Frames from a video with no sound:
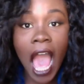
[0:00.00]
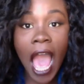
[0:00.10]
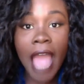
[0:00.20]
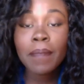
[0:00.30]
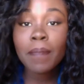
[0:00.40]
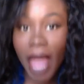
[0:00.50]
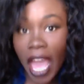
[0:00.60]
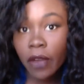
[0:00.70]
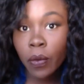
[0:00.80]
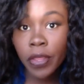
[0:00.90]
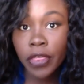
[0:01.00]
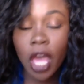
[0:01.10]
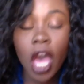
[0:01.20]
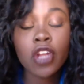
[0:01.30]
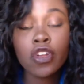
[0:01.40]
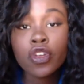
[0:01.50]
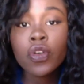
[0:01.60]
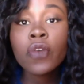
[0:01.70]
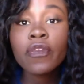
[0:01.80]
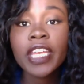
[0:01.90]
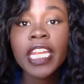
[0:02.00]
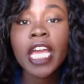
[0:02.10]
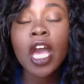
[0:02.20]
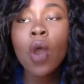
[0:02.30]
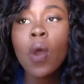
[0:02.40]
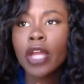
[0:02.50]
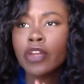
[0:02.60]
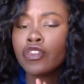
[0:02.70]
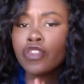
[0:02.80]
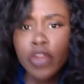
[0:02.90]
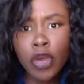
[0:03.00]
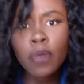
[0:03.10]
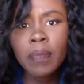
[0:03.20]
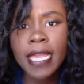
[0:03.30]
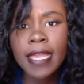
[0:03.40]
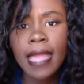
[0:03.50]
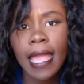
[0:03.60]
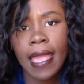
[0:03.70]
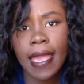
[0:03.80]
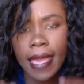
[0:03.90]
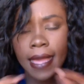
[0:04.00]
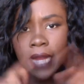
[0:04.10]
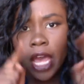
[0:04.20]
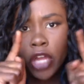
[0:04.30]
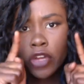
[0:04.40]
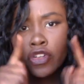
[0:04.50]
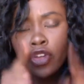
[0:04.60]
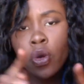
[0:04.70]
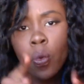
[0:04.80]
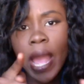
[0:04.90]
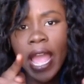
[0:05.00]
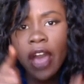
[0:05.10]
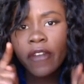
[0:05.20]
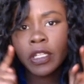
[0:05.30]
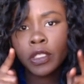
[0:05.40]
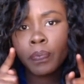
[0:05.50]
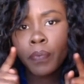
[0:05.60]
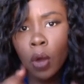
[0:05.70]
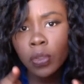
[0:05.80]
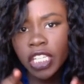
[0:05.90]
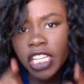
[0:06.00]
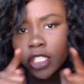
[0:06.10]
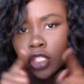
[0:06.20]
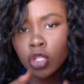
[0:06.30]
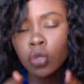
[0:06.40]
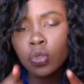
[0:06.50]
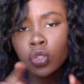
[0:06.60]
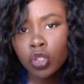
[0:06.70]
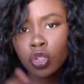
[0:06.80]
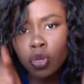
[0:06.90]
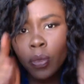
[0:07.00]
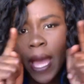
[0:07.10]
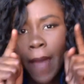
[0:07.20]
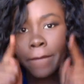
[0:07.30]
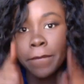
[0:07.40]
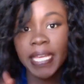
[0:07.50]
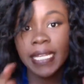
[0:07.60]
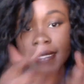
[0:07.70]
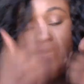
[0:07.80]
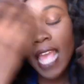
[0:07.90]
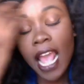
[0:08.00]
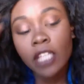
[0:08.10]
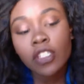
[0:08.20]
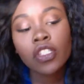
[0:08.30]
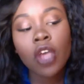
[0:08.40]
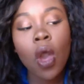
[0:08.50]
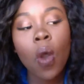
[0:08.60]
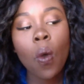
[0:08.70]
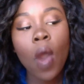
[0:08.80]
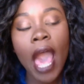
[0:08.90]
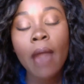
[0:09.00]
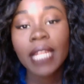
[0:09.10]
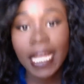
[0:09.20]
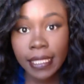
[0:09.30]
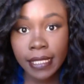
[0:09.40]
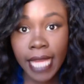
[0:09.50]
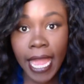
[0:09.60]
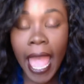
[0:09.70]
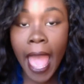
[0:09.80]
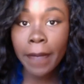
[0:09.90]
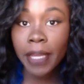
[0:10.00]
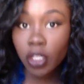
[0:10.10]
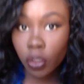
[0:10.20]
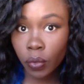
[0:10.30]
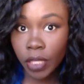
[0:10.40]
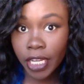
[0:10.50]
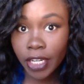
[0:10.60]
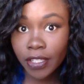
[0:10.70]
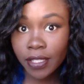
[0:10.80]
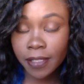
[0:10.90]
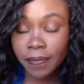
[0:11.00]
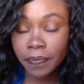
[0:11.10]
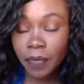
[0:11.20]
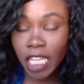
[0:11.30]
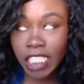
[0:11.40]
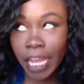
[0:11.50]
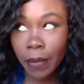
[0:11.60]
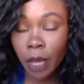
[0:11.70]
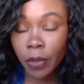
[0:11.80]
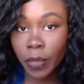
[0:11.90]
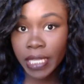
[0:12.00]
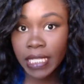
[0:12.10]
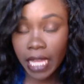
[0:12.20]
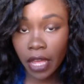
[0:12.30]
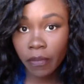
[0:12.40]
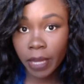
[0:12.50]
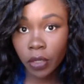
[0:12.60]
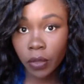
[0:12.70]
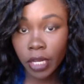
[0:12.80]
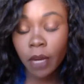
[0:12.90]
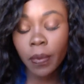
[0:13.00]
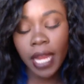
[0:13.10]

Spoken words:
I'm back with a new video, a new me, and a new way of approaching this YouTube beast. So, I would like to say Happy New Year's. Because I am a couple of weeks late of my new year.